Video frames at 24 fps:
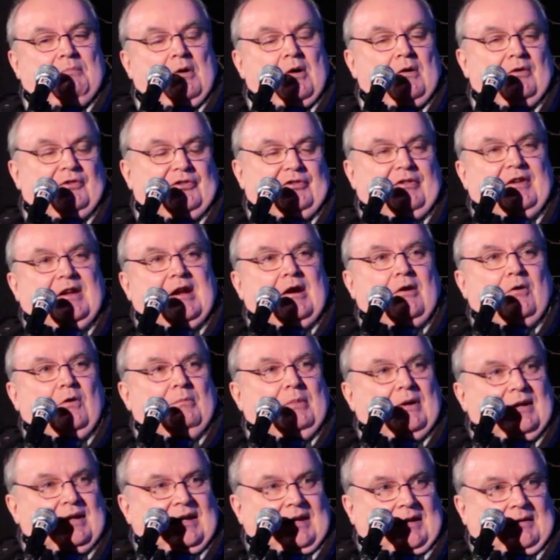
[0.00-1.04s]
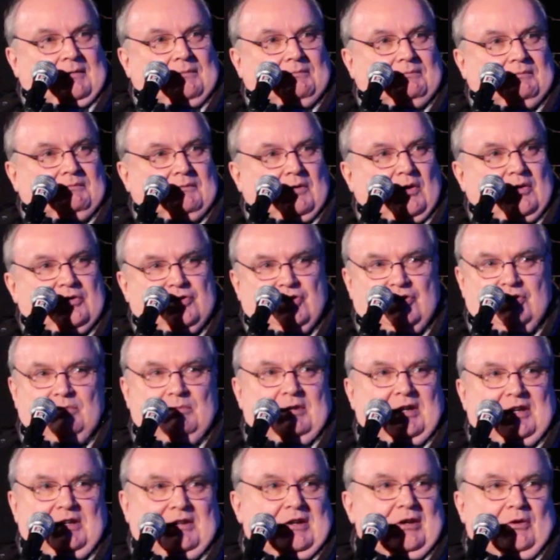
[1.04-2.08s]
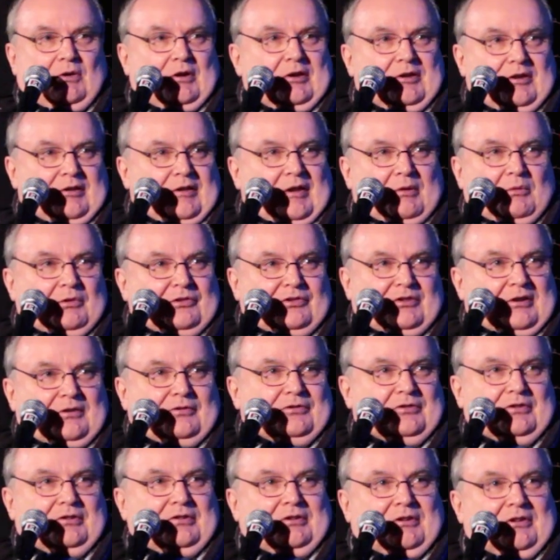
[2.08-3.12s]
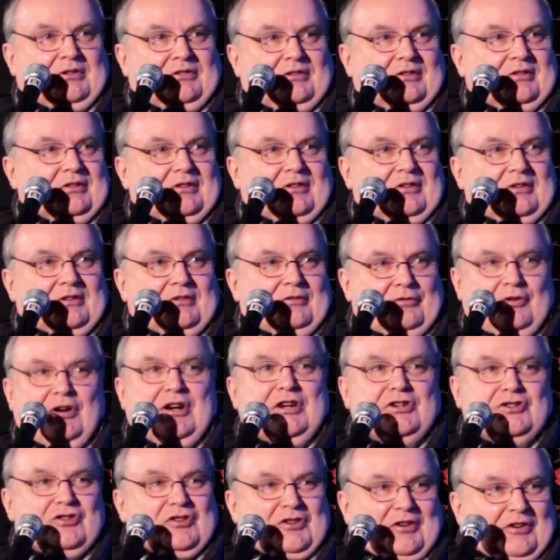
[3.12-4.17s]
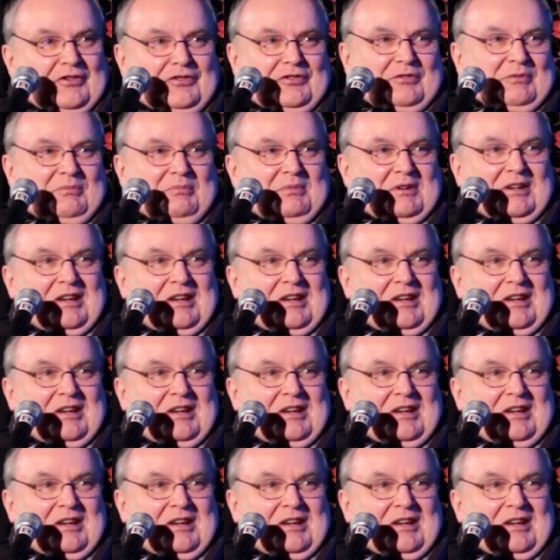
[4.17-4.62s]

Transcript: Pirates of the Caribbean, I assume you had no idea that was going to turn into the franchise it